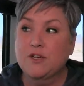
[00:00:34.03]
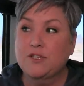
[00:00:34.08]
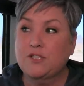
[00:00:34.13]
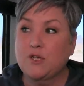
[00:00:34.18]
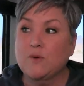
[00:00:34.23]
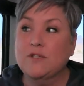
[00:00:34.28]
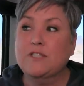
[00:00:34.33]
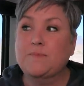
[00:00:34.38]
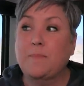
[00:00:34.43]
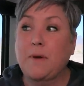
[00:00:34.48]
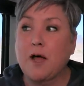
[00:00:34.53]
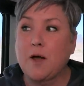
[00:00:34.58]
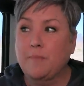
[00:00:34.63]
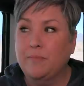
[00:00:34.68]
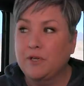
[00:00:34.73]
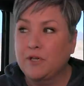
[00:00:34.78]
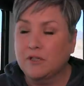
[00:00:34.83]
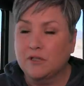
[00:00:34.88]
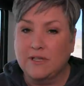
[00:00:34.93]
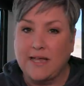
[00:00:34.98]
So it's
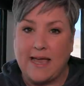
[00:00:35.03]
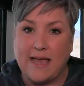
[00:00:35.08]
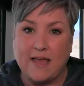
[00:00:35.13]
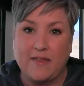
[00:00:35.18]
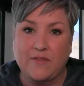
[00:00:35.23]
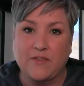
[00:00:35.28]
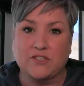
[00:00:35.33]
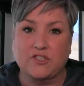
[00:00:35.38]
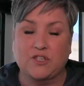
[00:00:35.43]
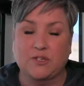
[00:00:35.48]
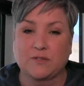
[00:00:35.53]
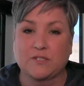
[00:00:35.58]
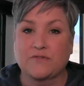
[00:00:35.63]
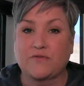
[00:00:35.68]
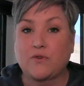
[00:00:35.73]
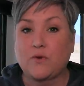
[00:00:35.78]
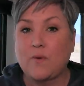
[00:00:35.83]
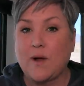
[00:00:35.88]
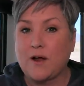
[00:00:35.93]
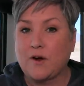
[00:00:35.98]
public land that's
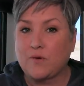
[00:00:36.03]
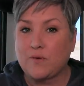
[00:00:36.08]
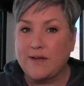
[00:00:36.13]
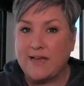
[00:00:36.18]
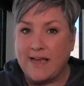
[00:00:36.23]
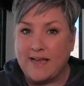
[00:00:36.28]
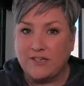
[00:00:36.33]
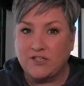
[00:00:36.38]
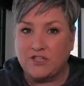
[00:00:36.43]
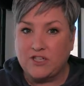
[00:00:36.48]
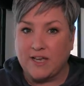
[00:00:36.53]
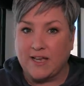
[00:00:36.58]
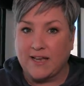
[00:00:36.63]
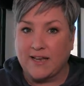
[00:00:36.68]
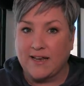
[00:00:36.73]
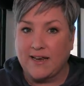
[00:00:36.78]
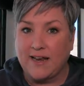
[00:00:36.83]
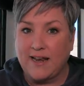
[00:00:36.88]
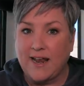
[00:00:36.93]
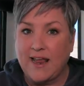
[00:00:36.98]
used for
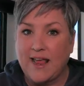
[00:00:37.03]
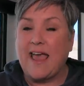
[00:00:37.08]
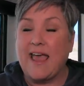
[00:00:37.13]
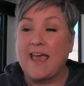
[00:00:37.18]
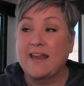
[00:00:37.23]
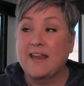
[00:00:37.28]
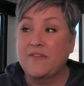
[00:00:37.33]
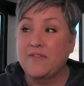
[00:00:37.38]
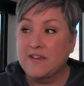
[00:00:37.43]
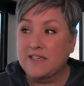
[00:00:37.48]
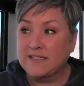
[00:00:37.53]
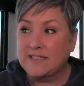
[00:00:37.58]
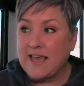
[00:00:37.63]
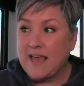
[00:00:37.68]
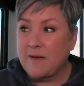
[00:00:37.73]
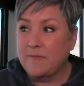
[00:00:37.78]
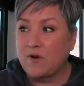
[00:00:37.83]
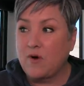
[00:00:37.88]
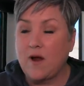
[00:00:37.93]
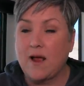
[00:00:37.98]
recreation. And in this
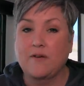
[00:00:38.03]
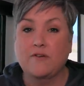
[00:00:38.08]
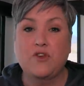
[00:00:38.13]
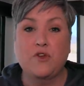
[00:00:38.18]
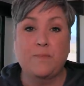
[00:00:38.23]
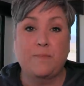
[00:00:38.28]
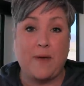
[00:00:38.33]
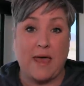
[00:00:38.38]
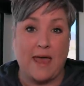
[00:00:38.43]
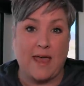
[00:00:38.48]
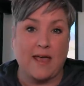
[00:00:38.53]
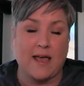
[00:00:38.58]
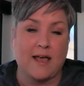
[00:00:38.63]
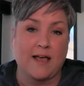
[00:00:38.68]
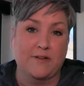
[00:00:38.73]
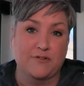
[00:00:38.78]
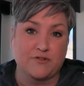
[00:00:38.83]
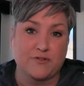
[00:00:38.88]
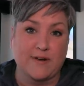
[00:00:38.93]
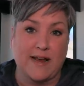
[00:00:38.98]
campground, you pay
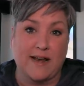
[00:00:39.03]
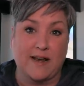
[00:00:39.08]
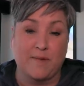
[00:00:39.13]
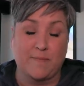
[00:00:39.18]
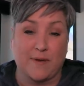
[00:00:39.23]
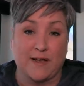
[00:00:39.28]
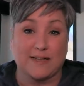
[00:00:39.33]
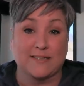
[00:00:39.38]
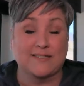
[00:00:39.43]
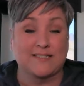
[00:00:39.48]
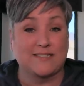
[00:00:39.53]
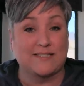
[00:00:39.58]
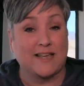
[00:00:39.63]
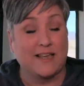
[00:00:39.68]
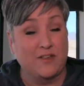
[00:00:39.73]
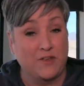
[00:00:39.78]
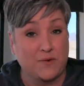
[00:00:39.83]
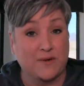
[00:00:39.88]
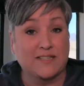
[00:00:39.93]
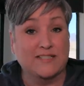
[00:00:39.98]

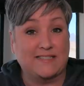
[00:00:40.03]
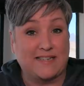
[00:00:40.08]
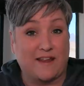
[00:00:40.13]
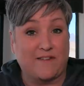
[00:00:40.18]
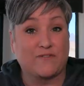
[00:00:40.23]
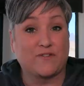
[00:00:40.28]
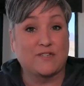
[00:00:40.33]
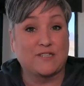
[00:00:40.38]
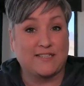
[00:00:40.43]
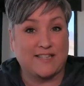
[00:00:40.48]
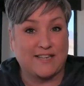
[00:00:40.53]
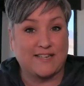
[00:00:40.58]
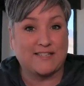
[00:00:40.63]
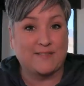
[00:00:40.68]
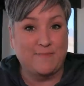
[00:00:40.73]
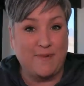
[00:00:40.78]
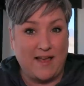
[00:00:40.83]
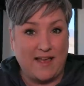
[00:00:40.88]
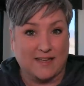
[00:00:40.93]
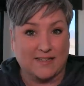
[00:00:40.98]
$180 and you can stay for
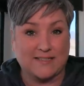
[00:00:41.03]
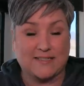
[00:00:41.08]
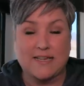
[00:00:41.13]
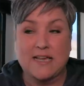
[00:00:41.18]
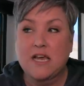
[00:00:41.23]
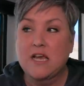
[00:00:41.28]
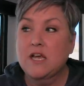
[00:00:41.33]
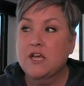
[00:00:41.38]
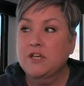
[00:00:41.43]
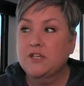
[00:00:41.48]
6 months.